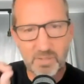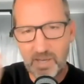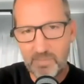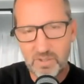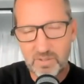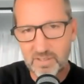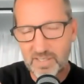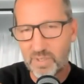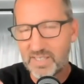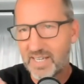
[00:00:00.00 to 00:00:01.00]
but maybe you can
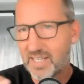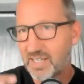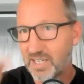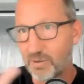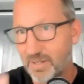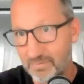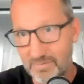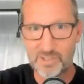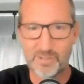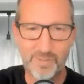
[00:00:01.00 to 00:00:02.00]
bring that in here in
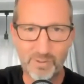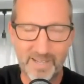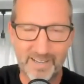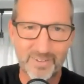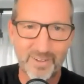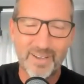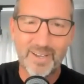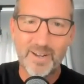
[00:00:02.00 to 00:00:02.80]
just a few minutes.